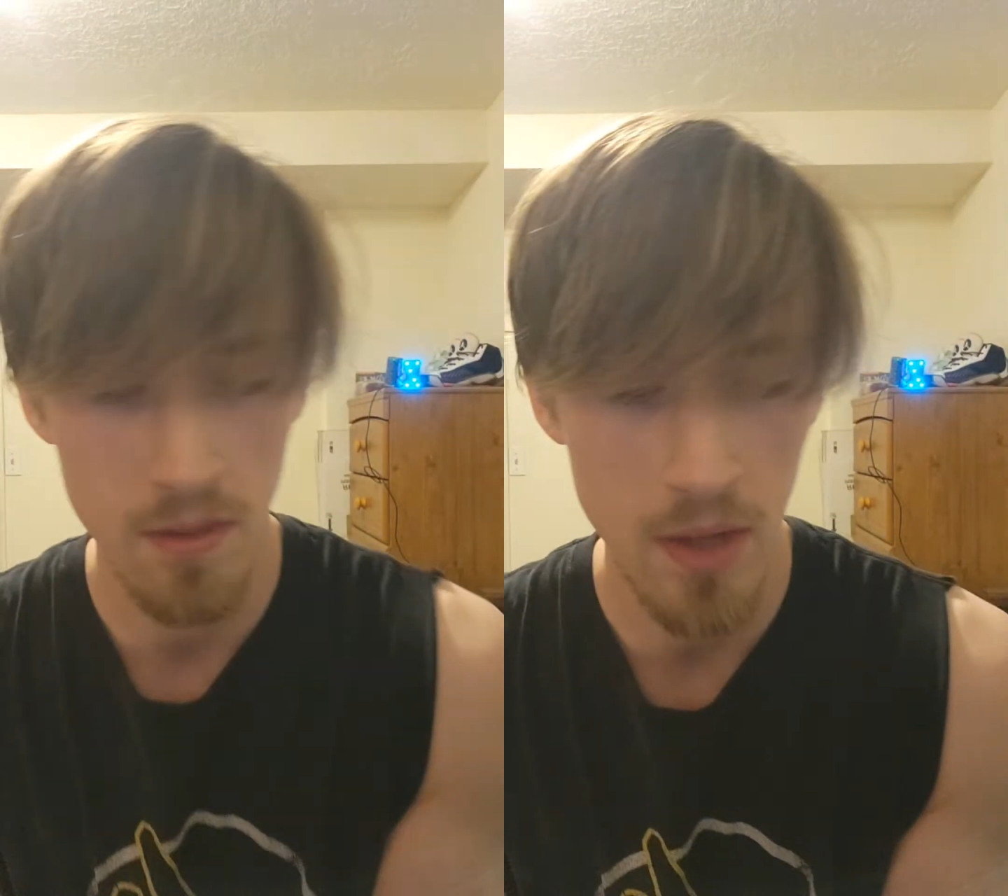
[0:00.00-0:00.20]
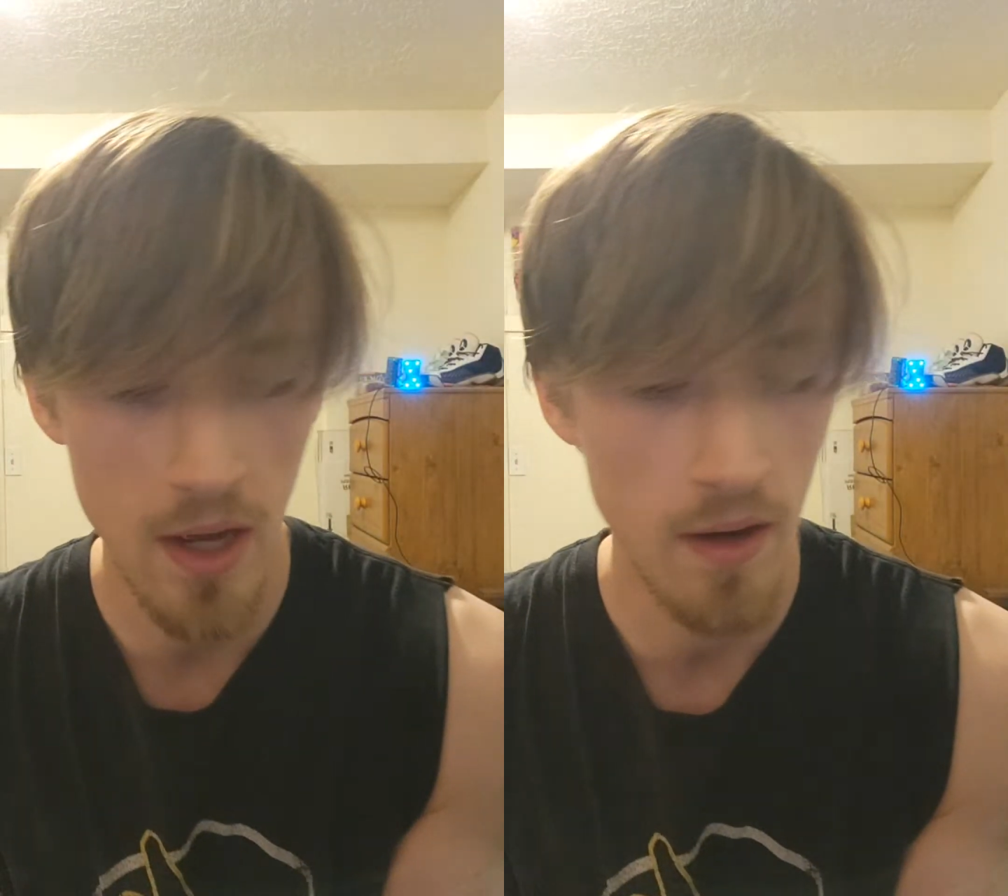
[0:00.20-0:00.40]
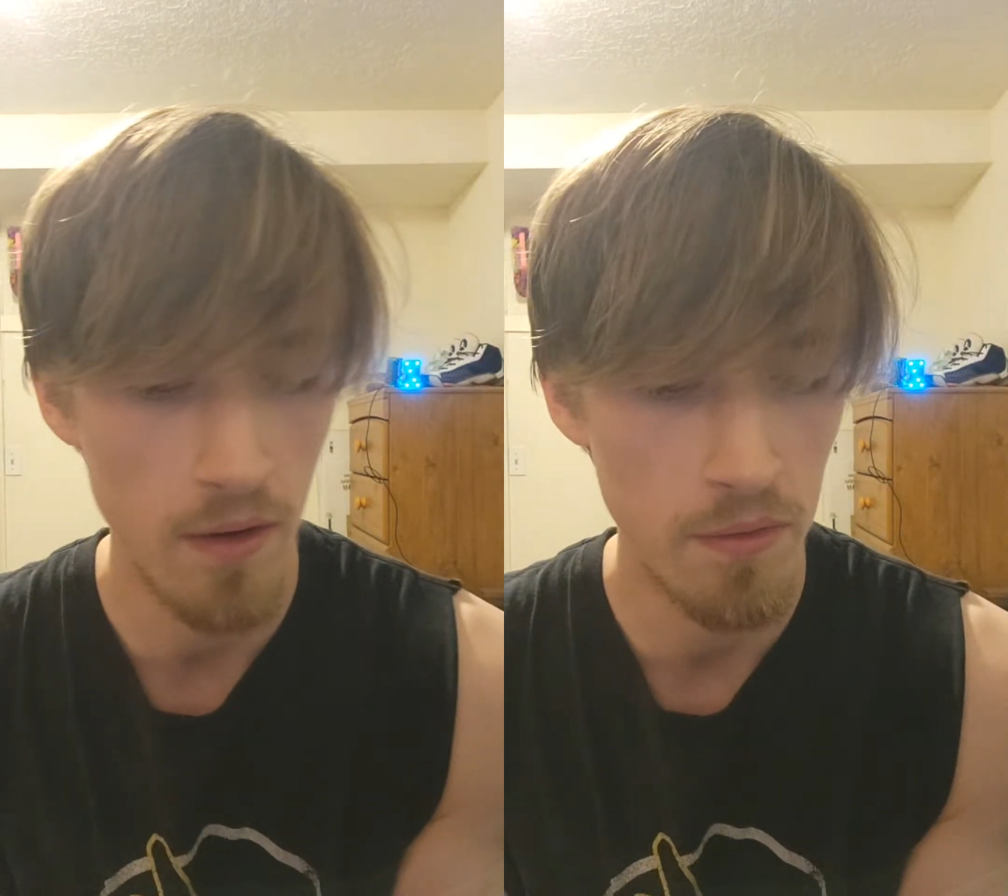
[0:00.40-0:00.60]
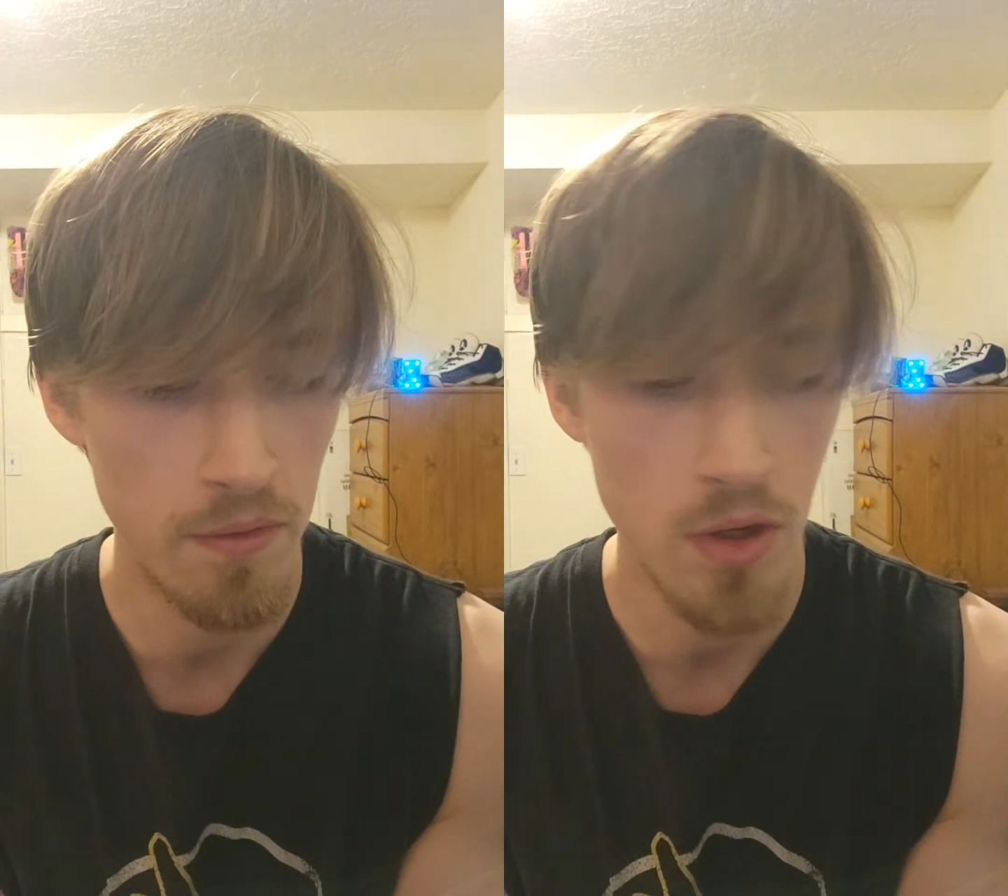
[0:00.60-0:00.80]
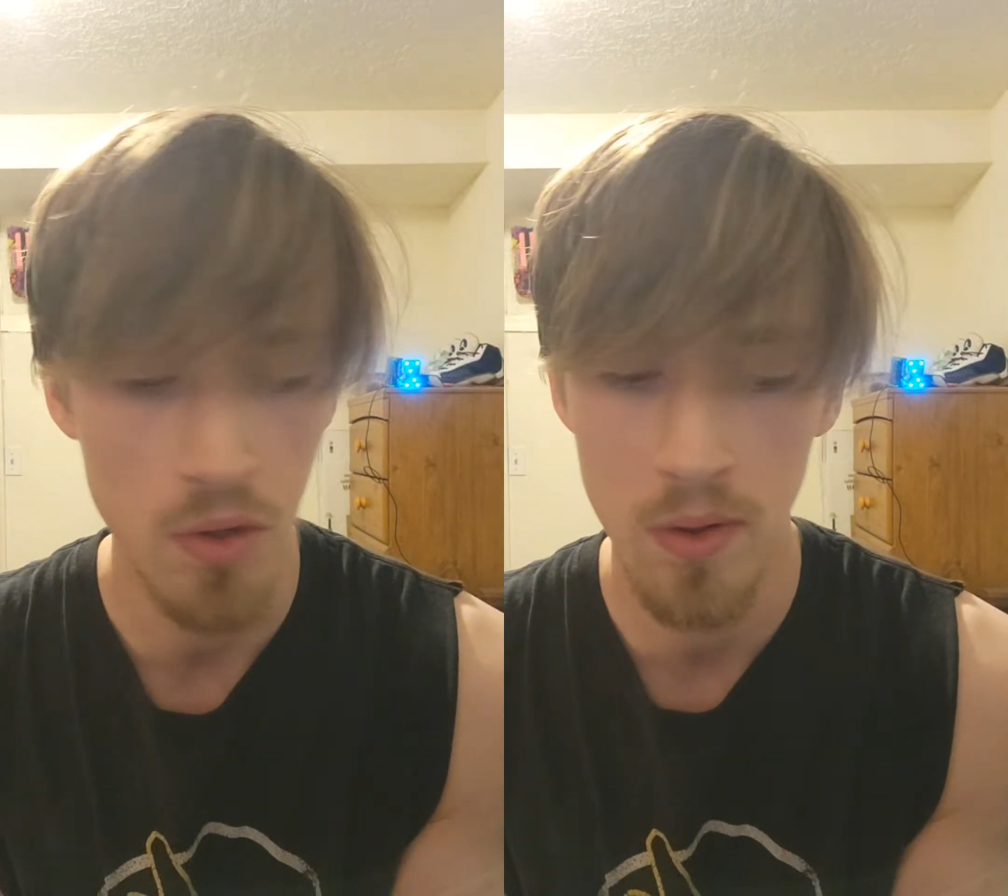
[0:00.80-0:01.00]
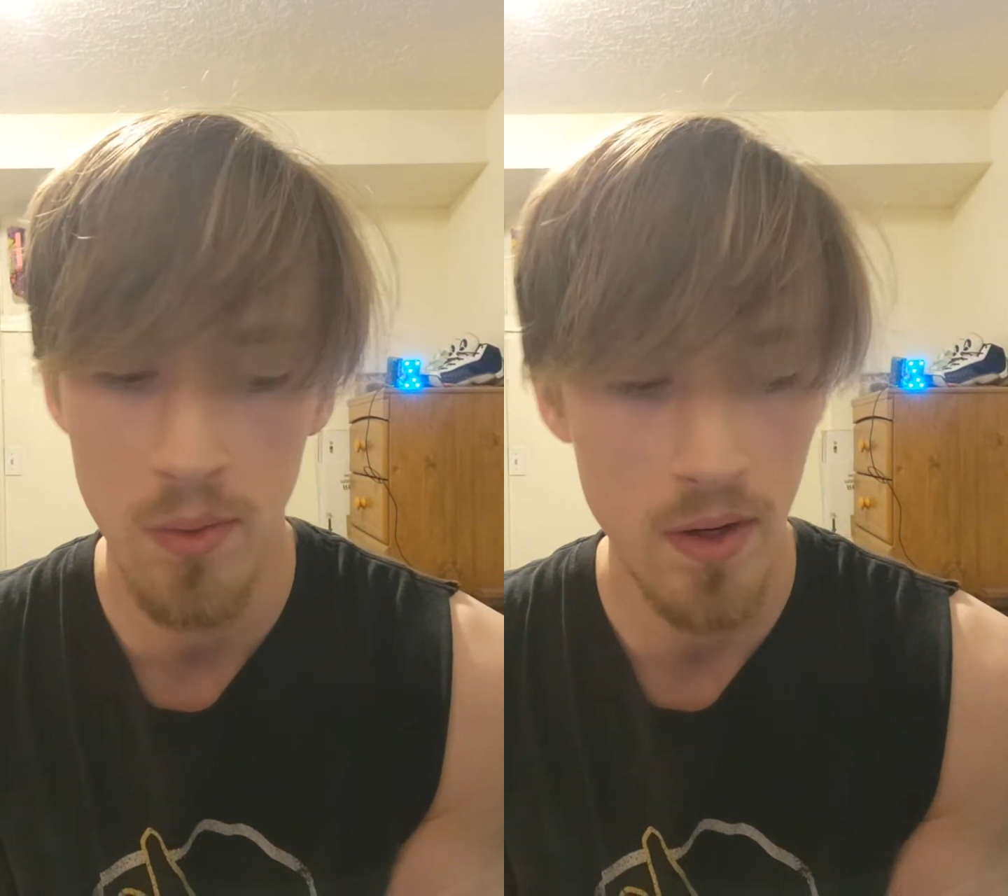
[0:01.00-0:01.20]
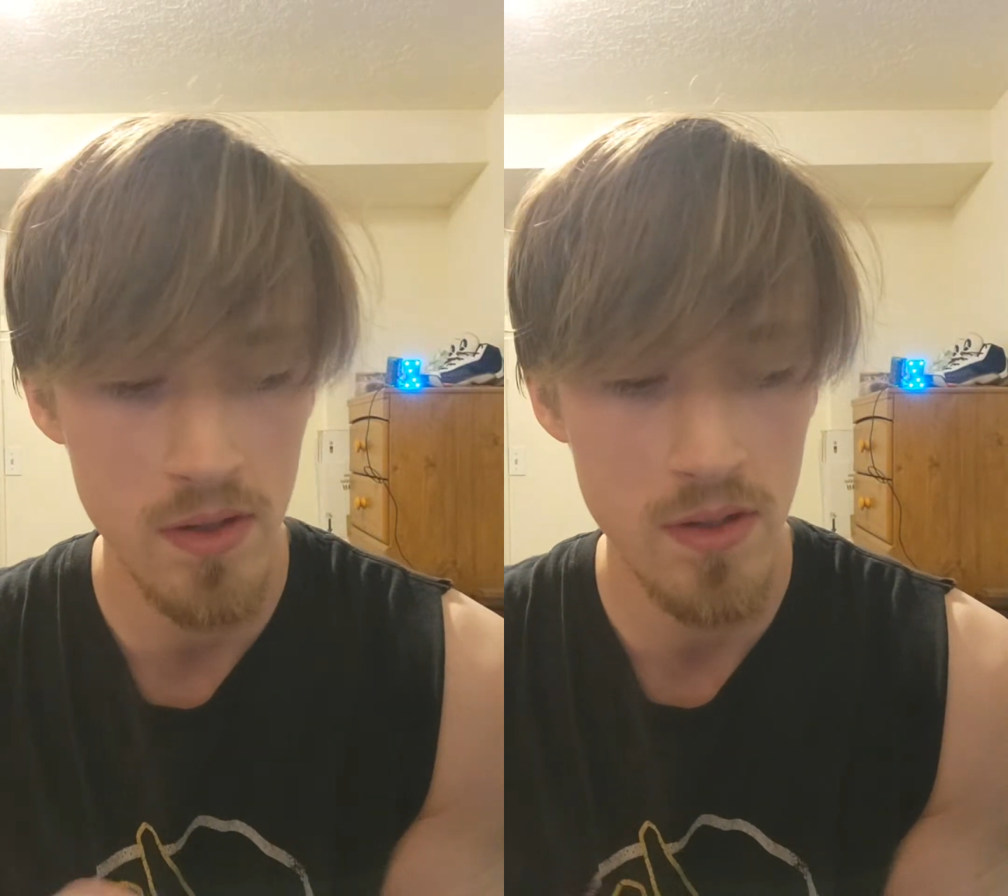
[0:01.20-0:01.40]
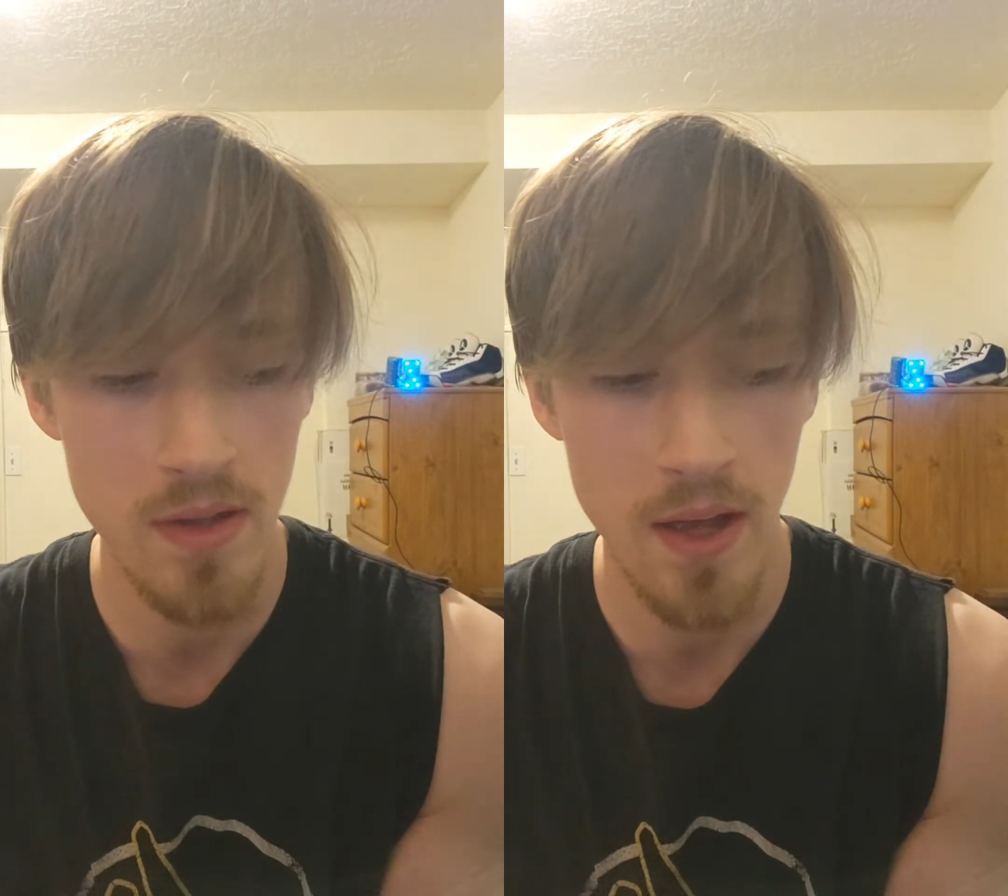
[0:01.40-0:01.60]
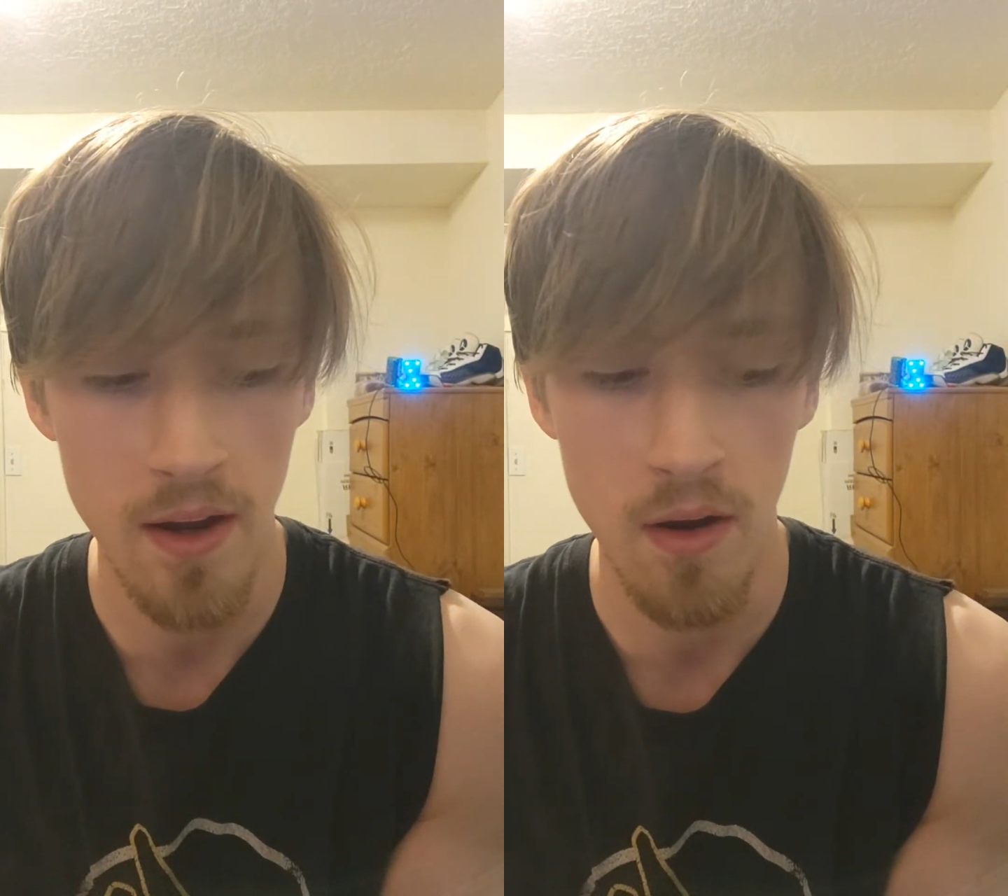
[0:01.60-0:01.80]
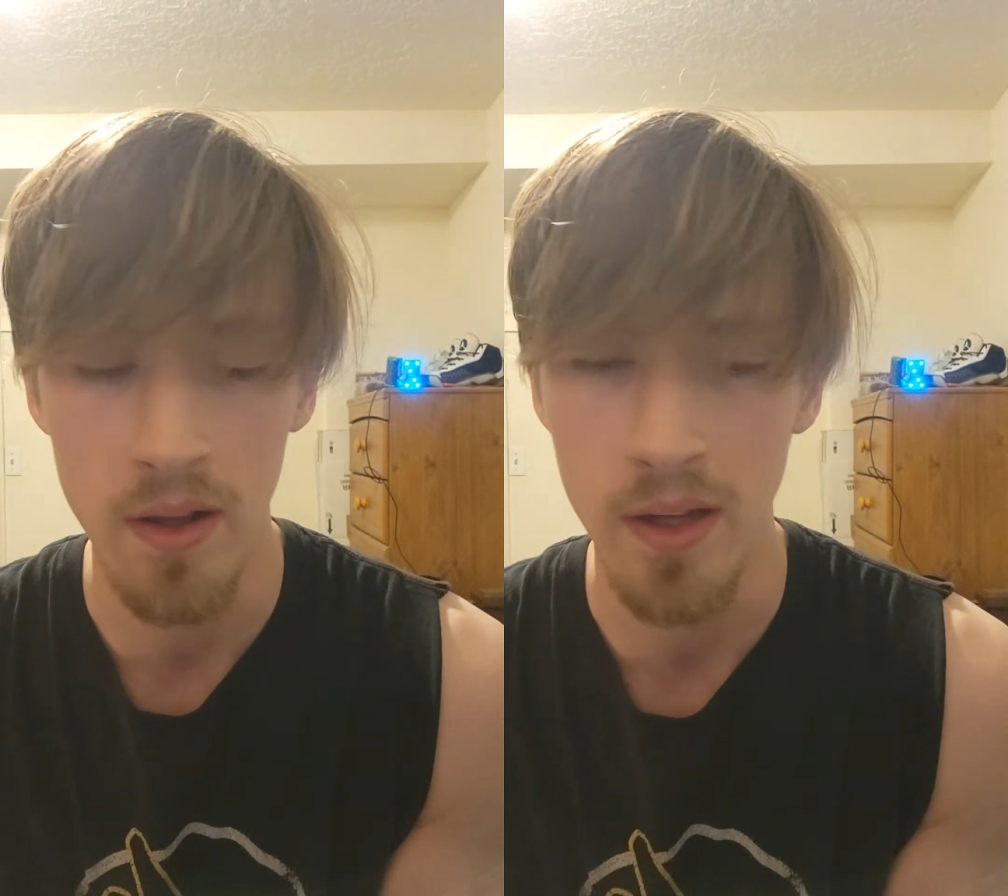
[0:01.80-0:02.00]
kind of newer ones that
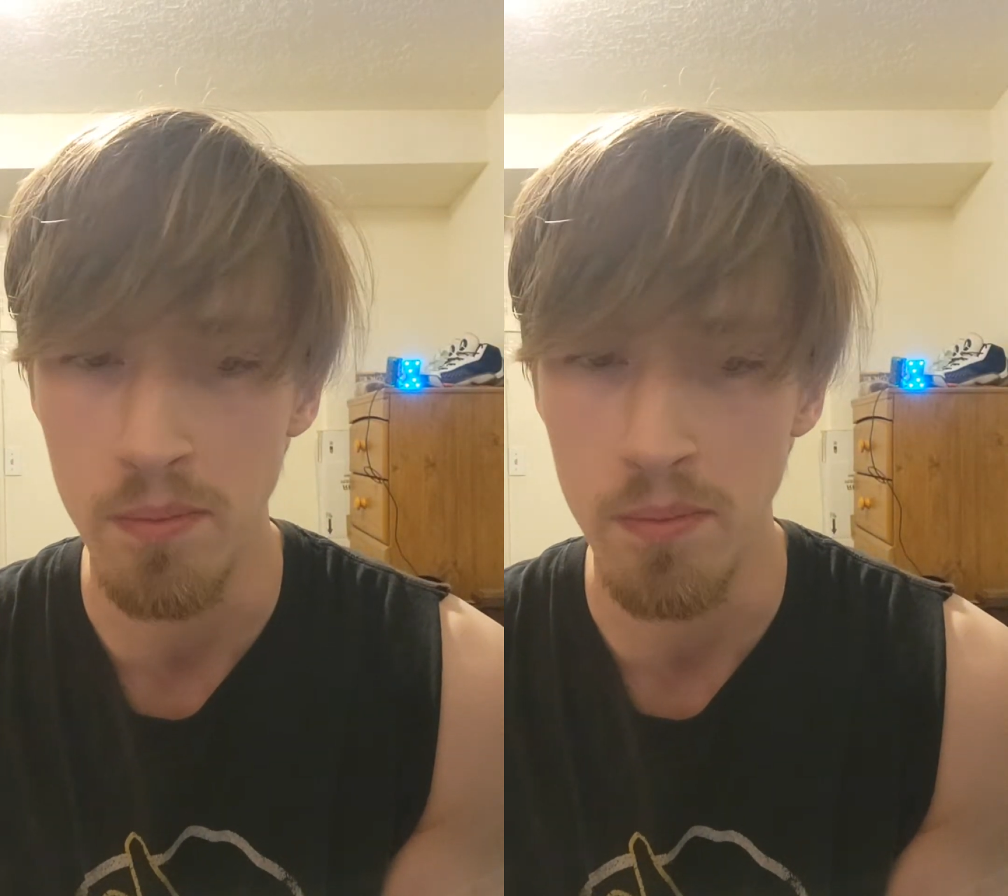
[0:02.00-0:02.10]
are like